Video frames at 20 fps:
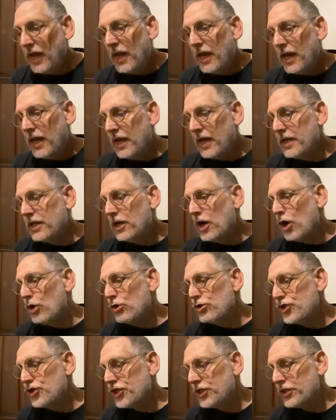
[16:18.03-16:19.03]
In
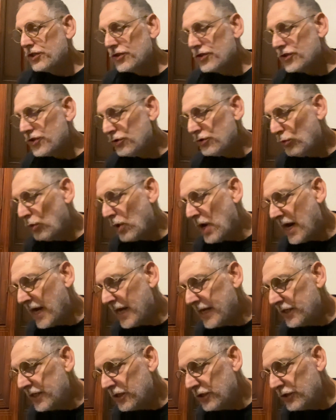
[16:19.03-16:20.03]
ocean's
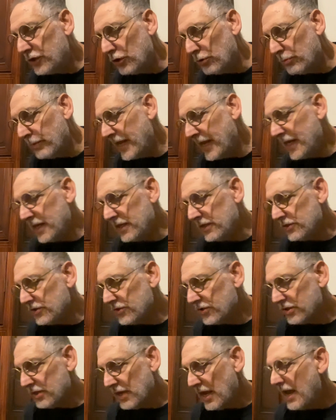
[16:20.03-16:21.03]
wide
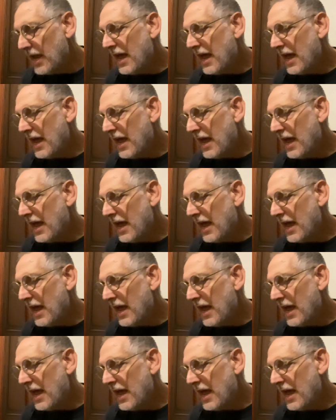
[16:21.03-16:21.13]
domains,